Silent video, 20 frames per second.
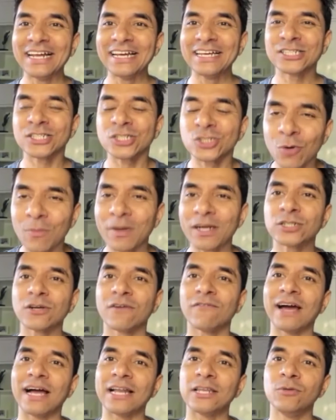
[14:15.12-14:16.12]
so much of
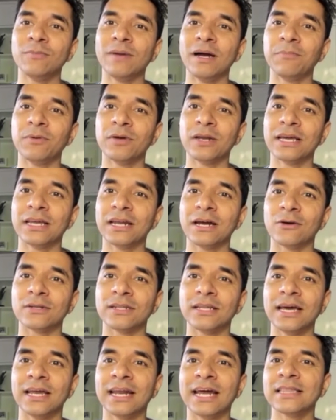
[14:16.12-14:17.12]
value by putting it out
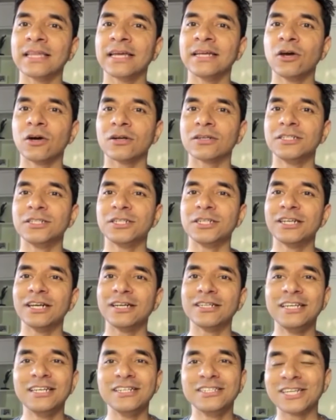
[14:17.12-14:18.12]
there. And I think Dr.
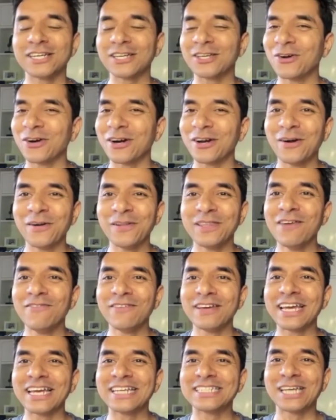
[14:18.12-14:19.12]
Dheerja, you're a
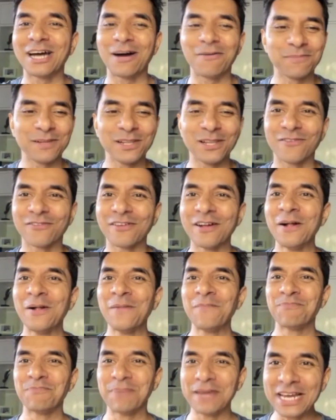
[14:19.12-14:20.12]
living example of
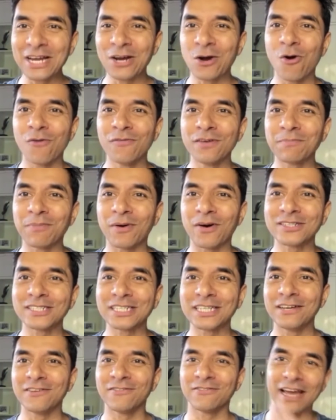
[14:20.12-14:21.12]
being COVID
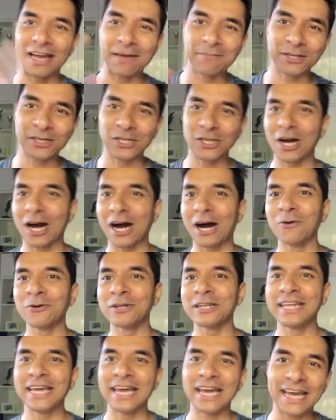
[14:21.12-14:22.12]
positive, but you're
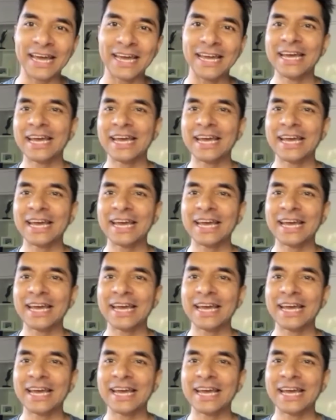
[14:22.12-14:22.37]
out there